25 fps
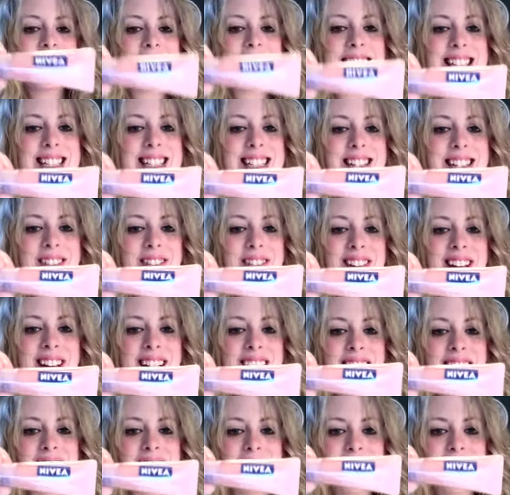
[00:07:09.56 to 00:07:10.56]
It's
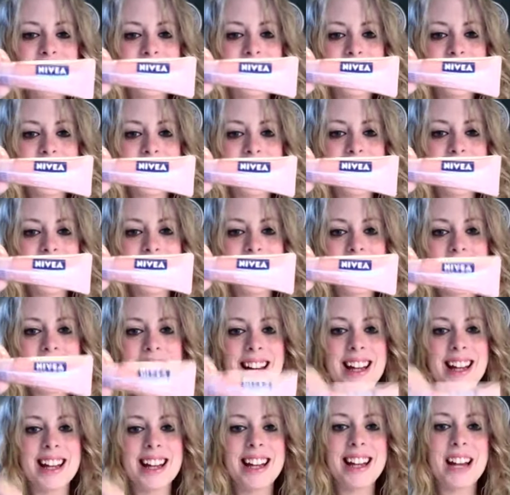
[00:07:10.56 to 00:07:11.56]
Nivea
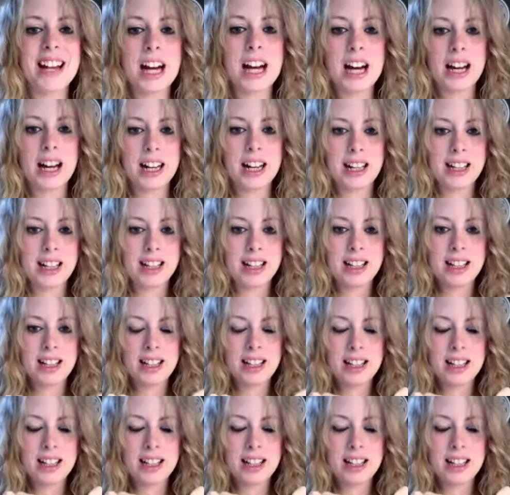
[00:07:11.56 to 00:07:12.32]
and uh,